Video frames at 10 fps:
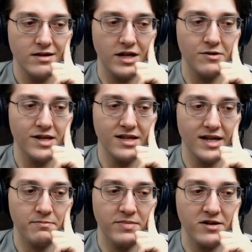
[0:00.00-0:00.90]
You know, getting
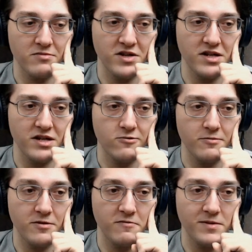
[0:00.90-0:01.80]
like belt immunity
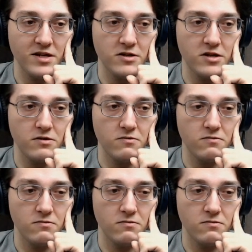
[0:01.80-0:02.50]
equipment would be good too.